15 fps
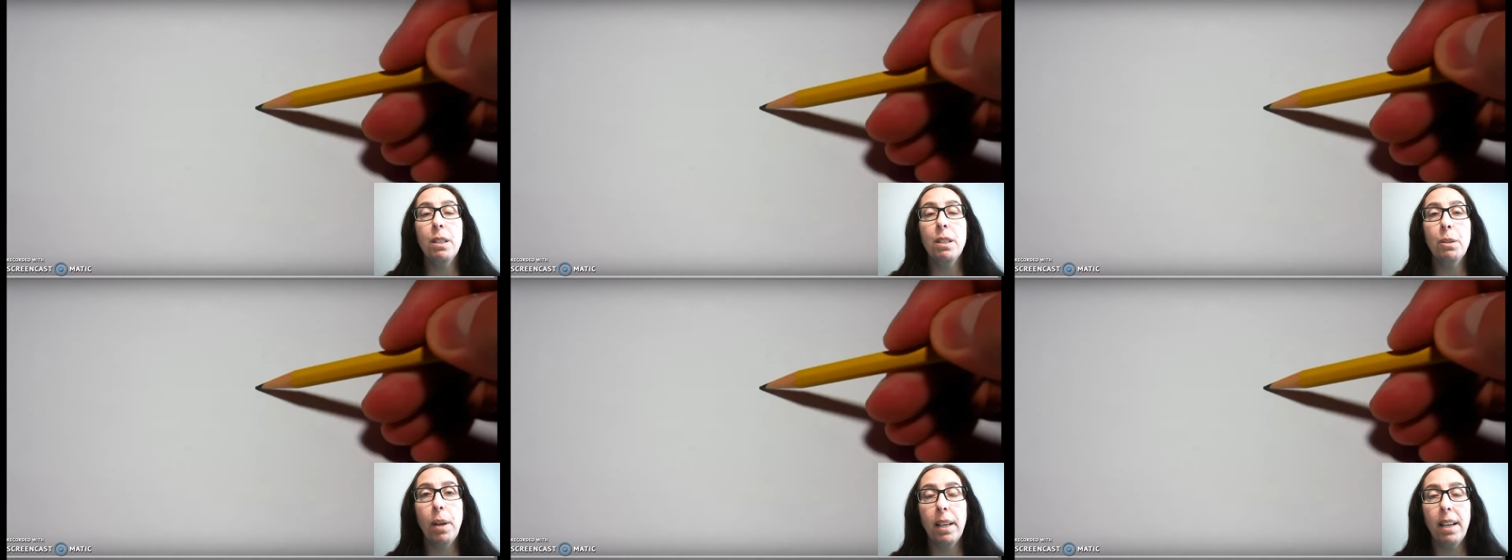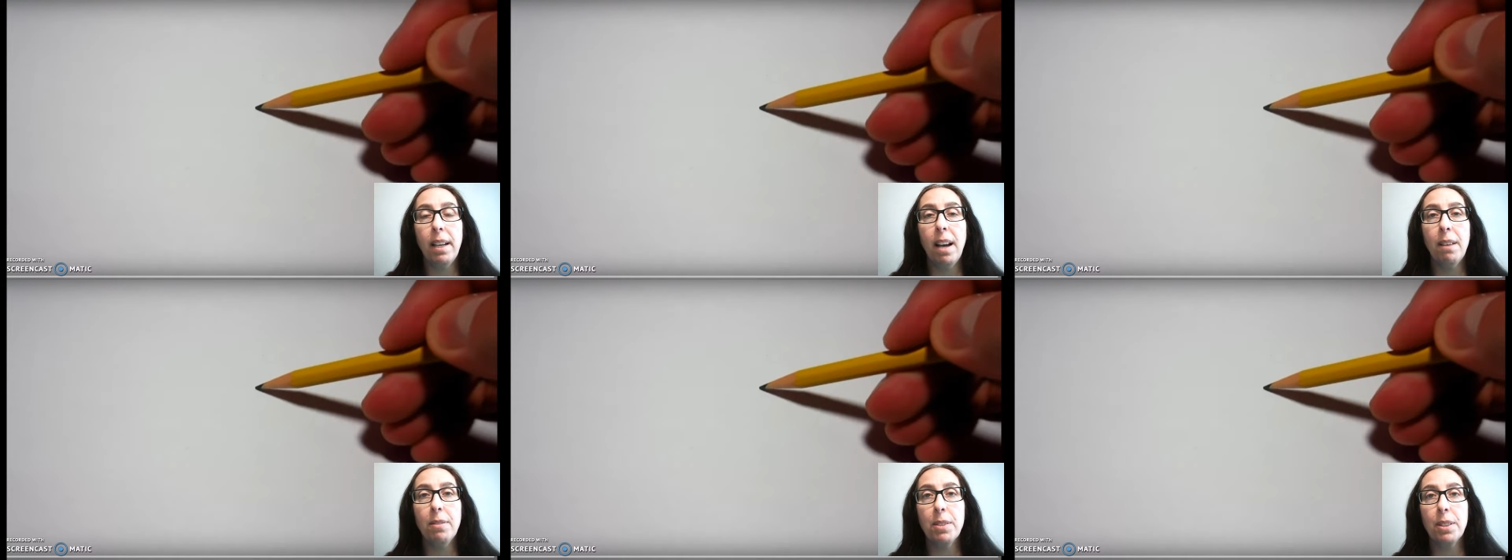you right
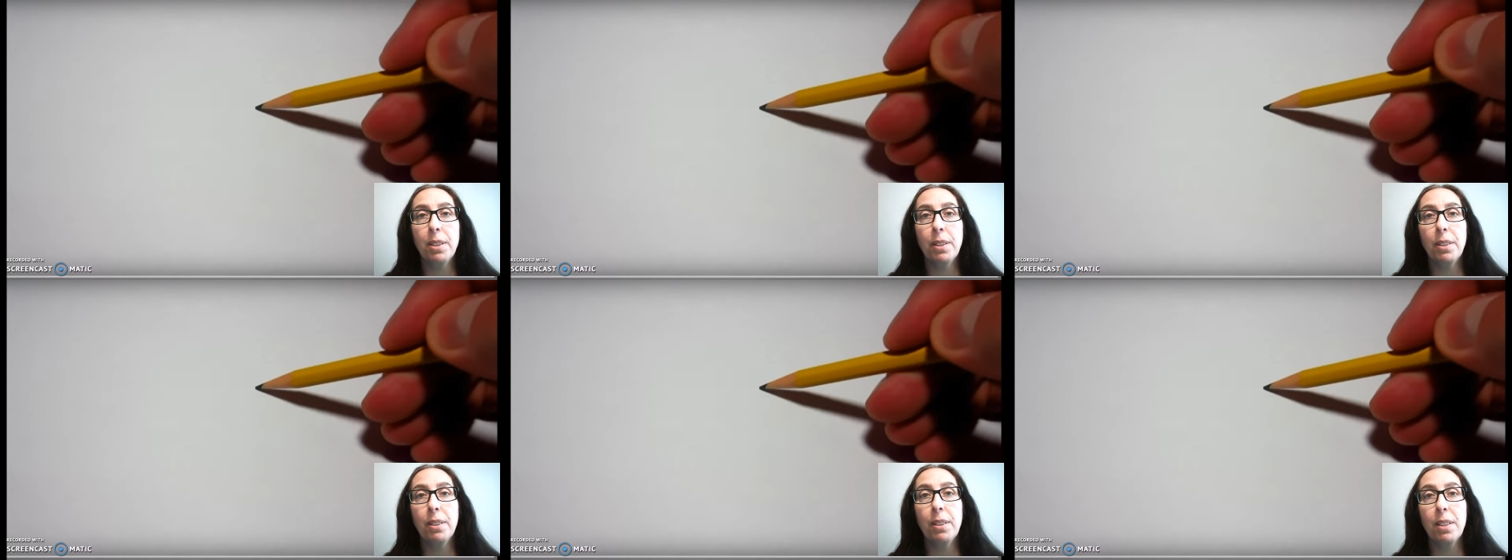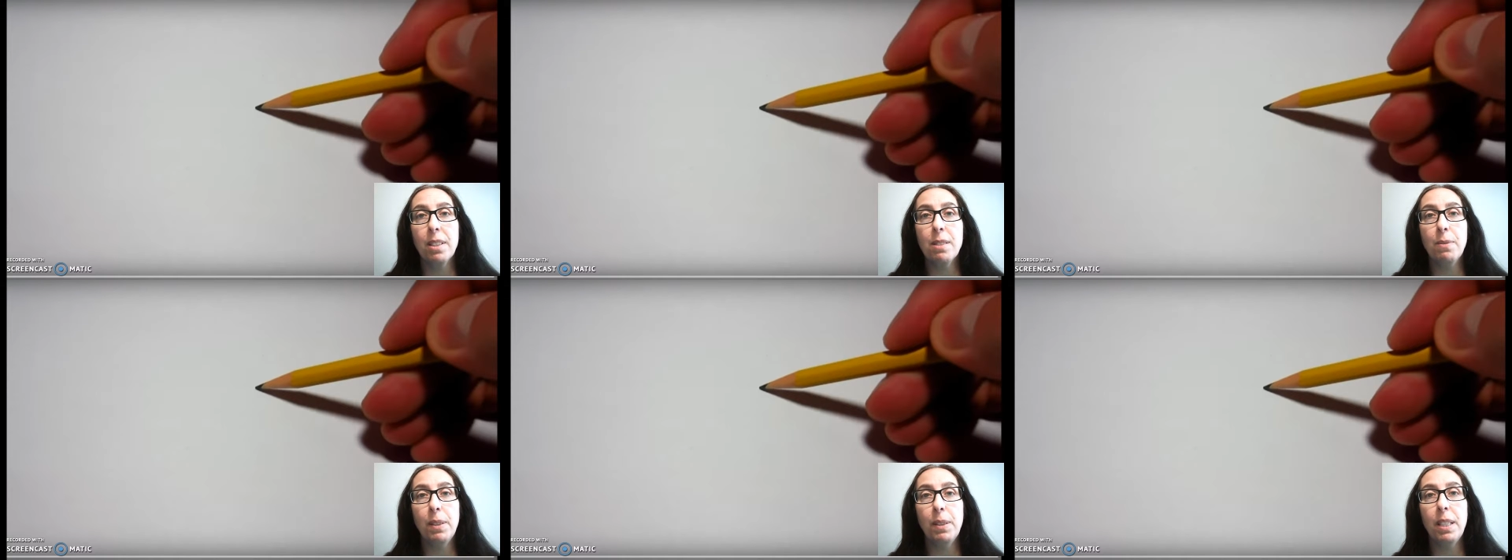after
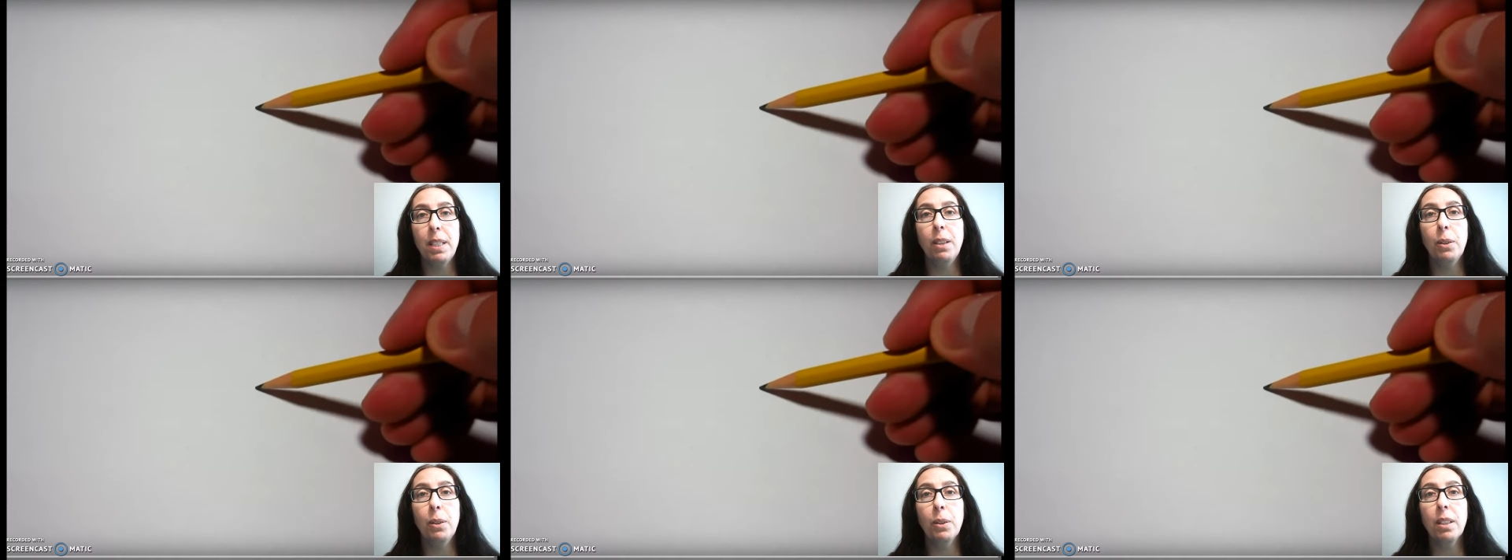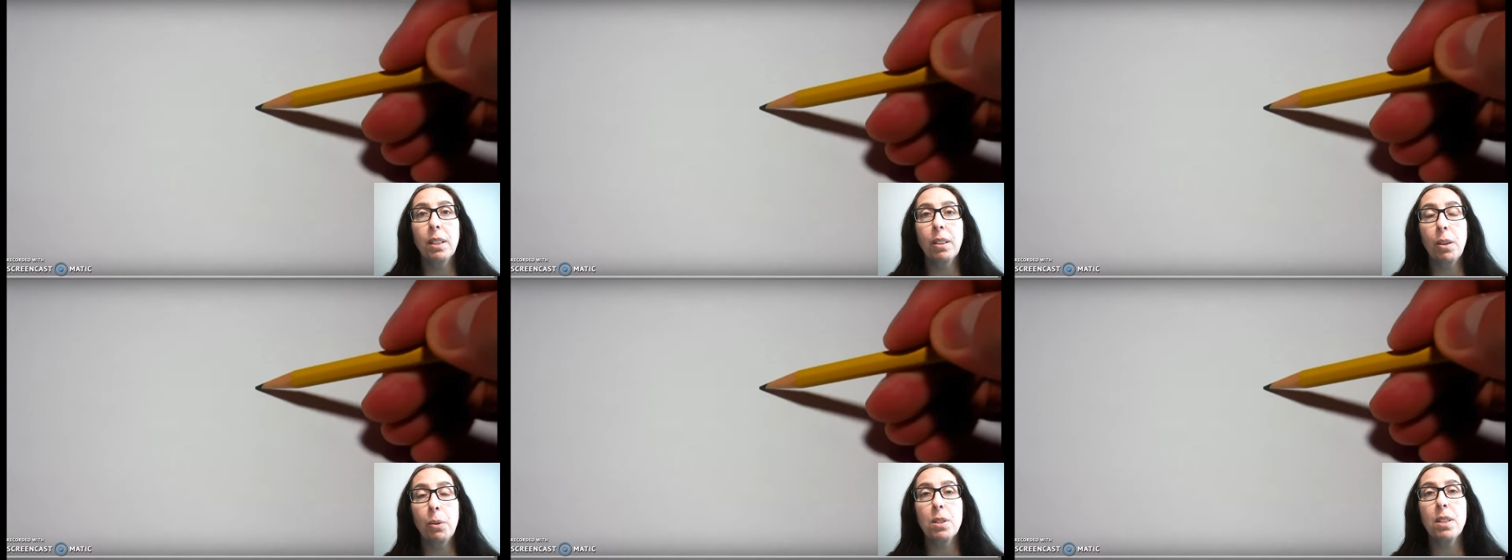this video. You can
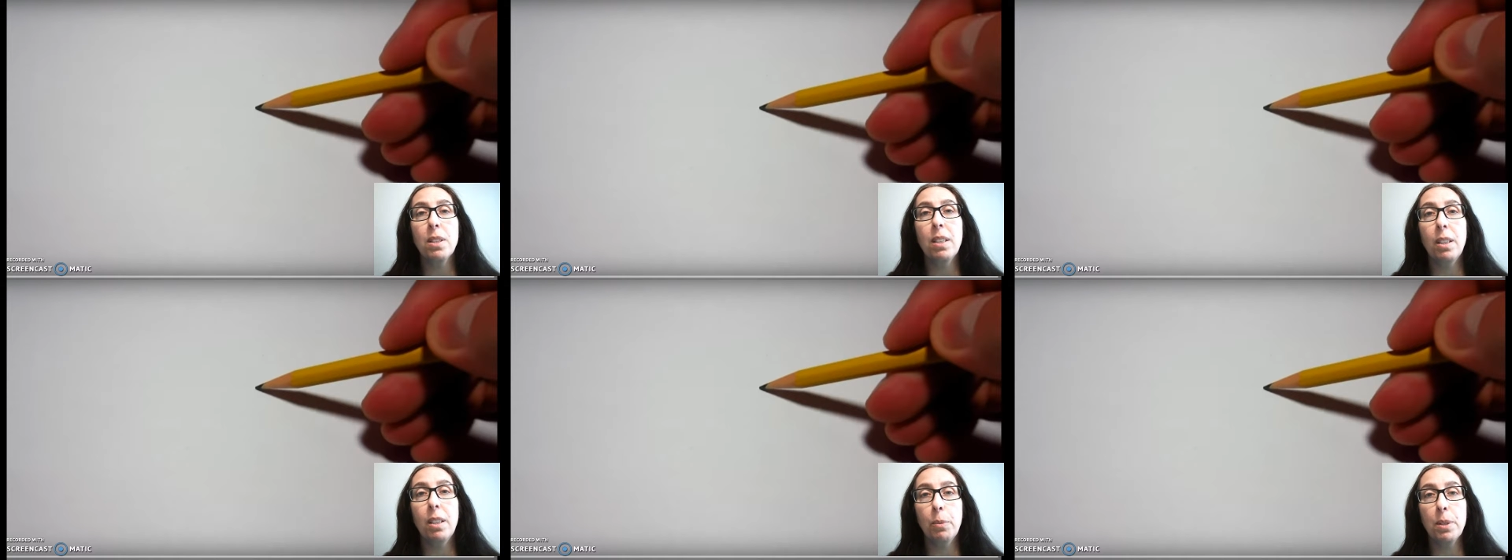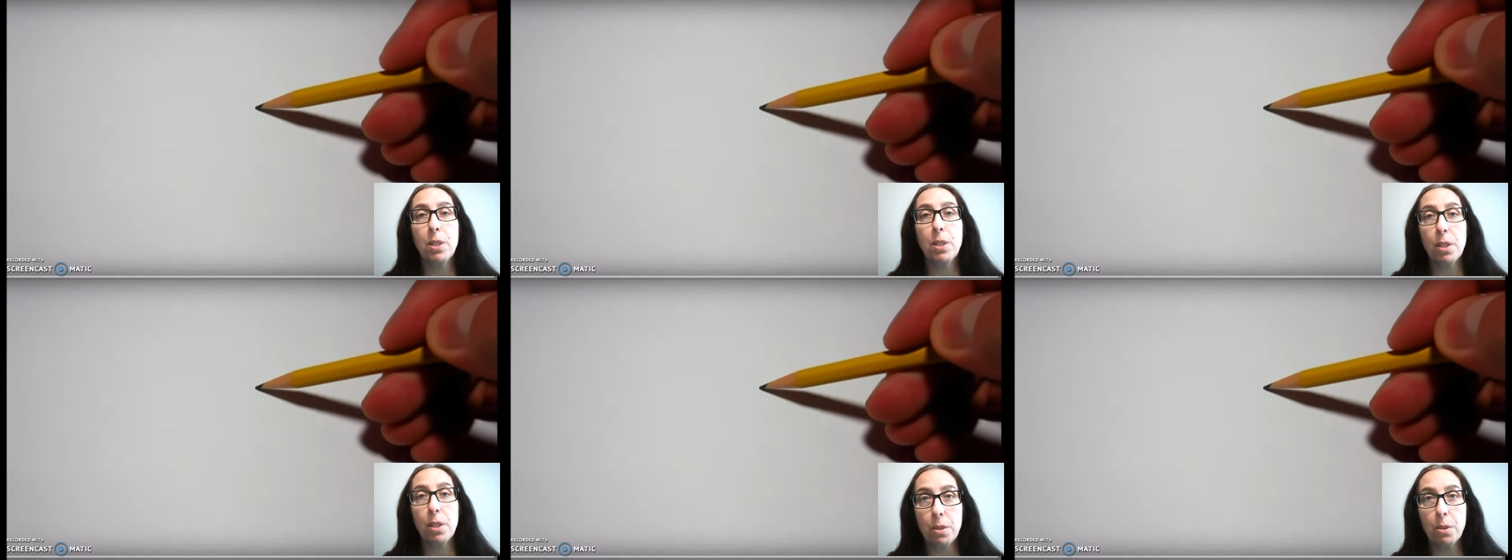go to the
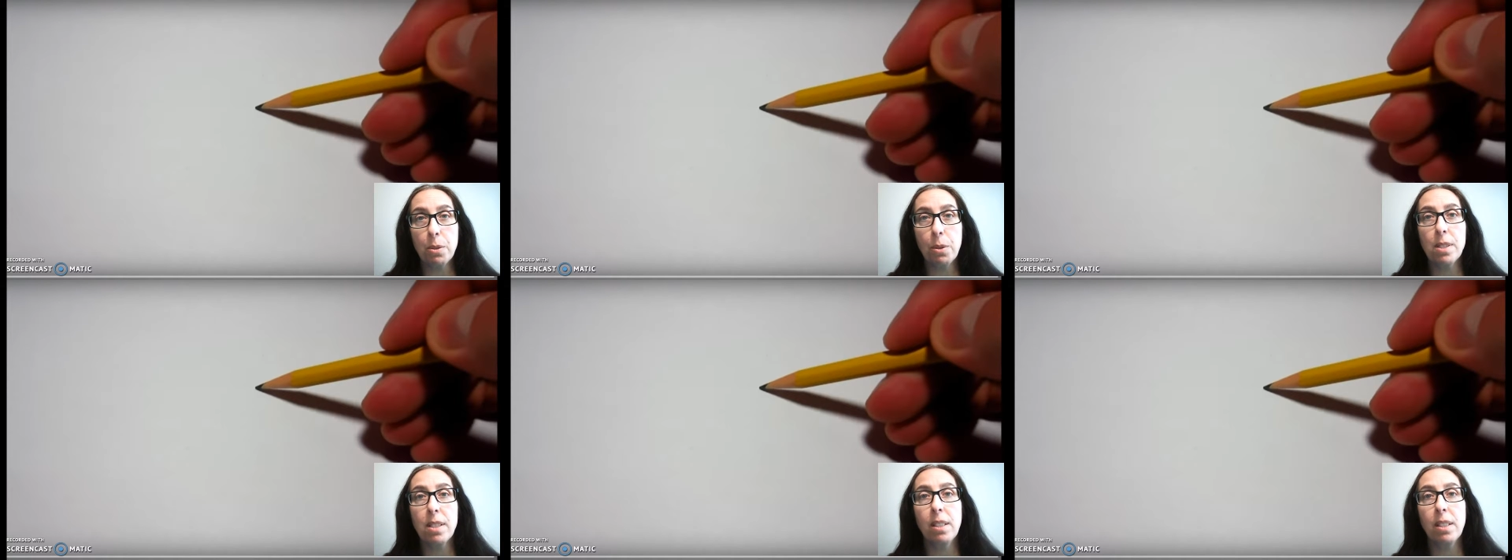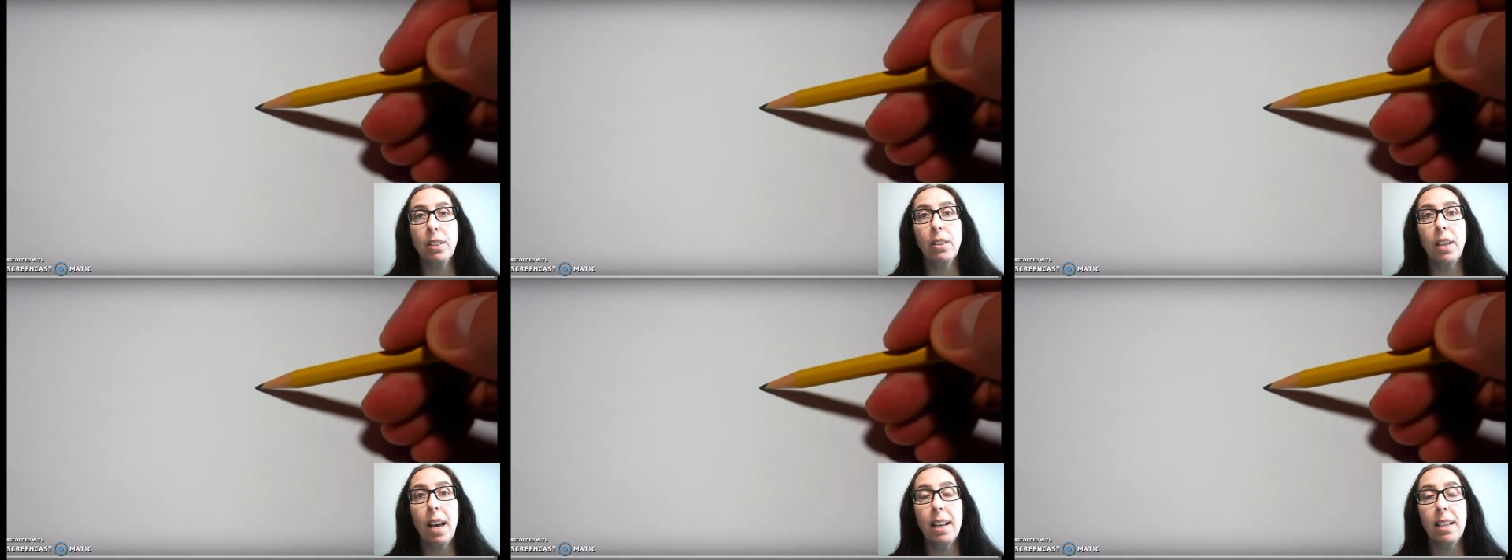original source and
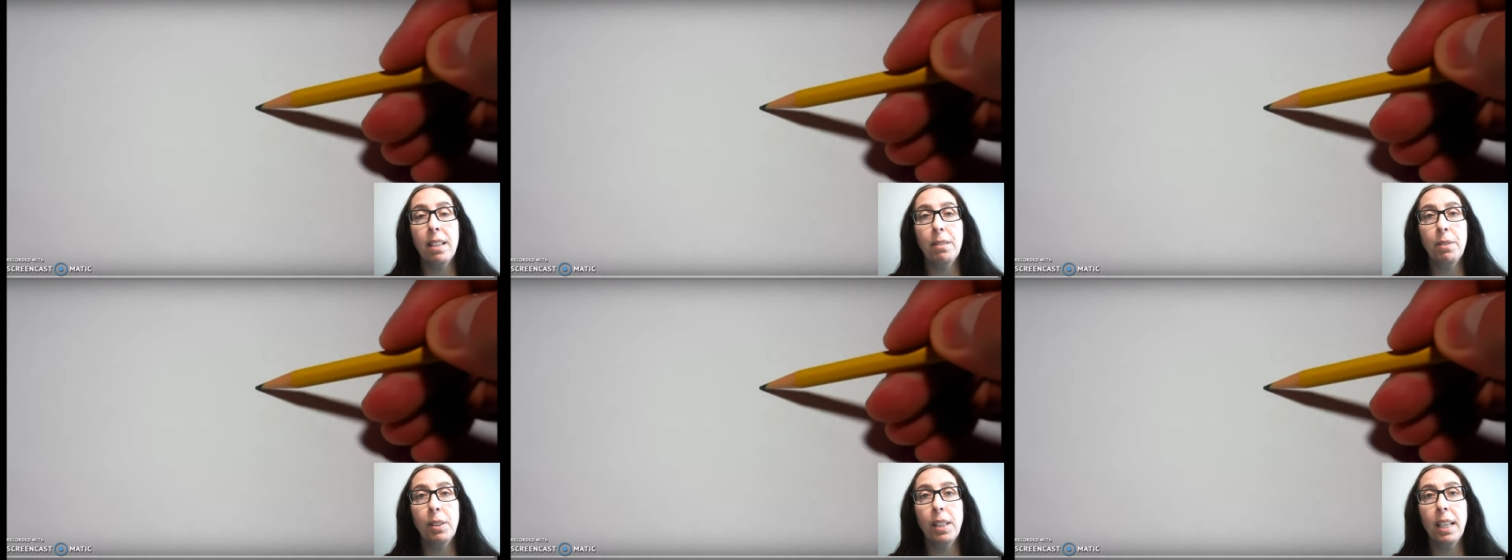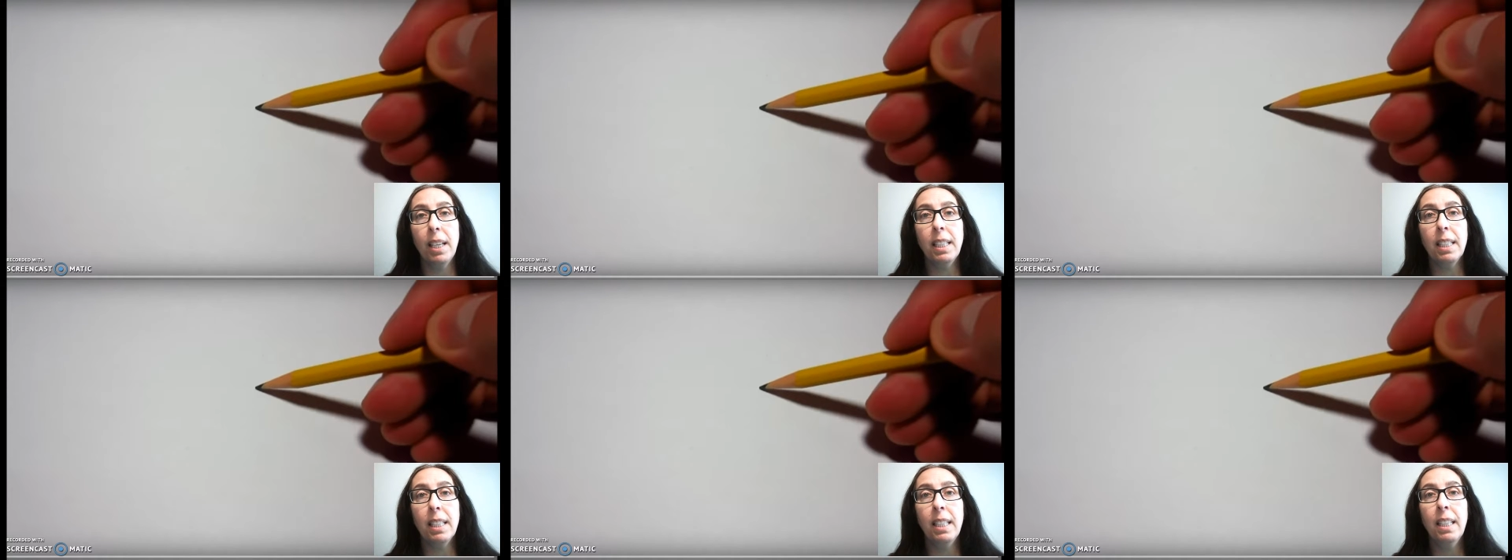look at it if you
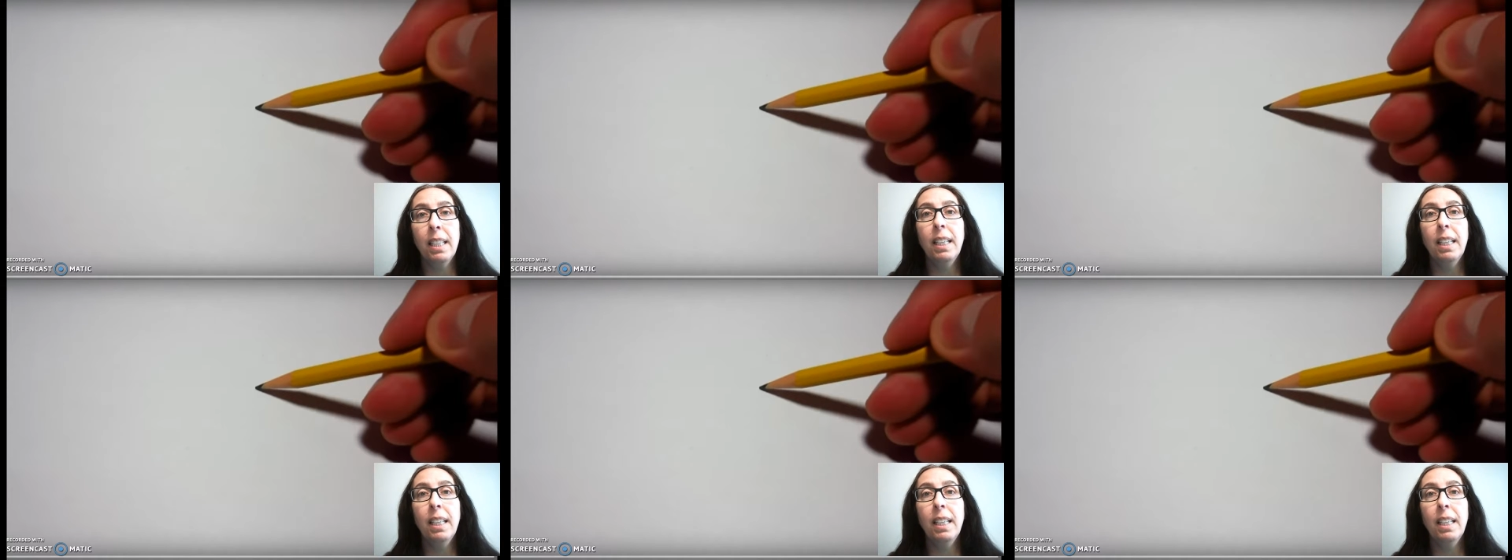like.